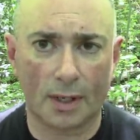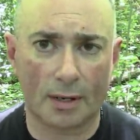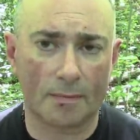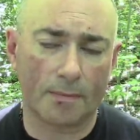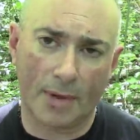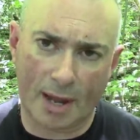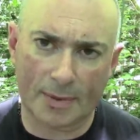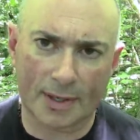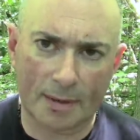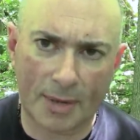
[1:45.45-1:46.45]
and
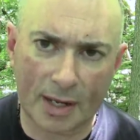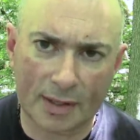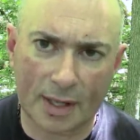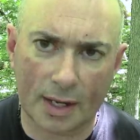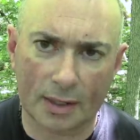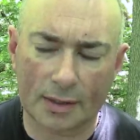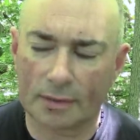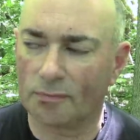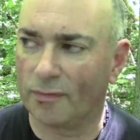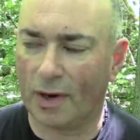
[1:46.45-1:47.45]
Amazon makes
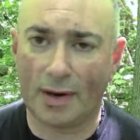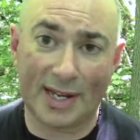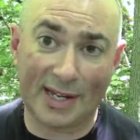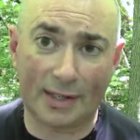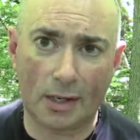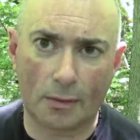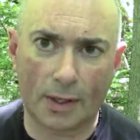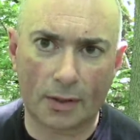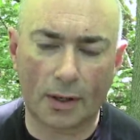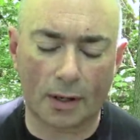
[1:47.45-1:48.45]
things very easy to
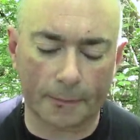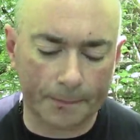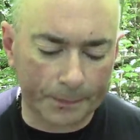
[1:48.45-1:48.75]
return.